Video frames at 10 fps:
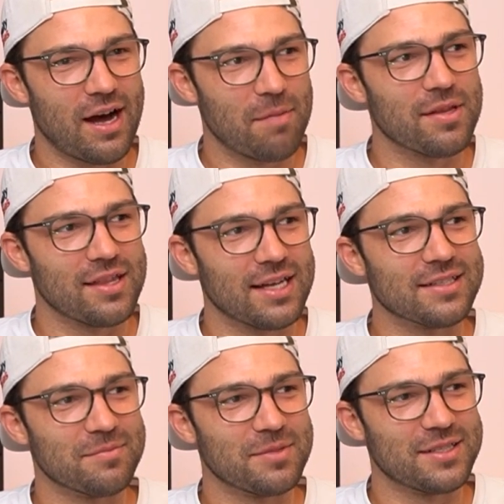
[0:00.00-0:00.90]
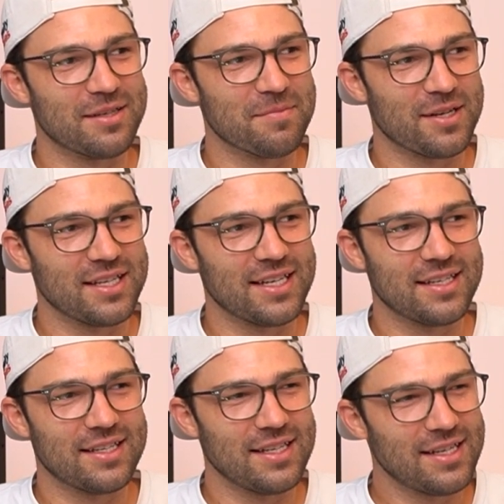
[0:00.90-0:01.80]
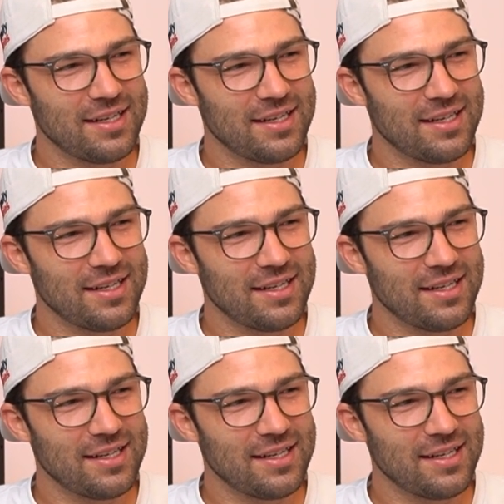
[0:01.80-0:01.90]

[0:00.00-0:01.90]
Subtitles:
up 1,000% by the end of the year.